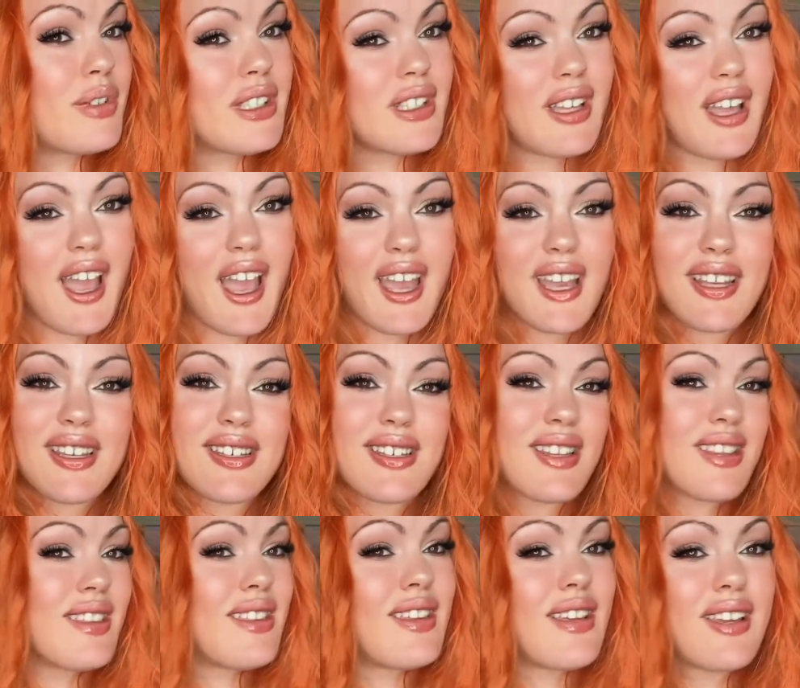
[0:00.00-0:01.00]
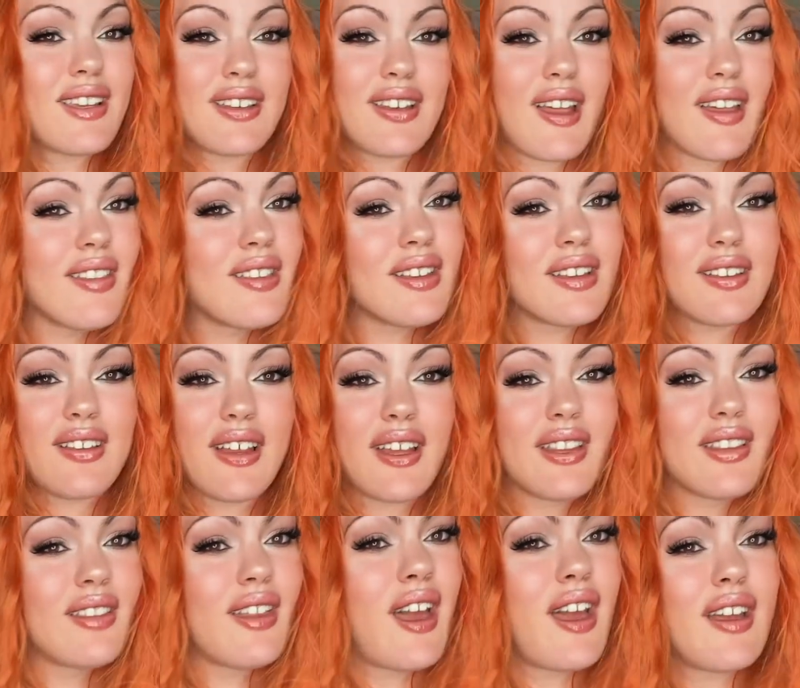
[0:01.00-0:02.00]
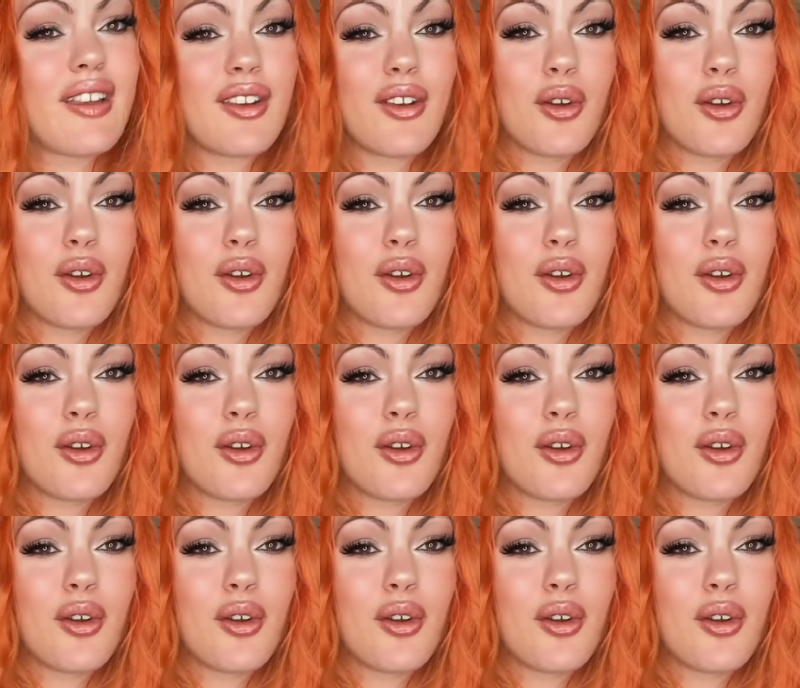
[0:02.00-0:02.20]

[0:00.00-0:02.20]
kind of thing, nothing like that.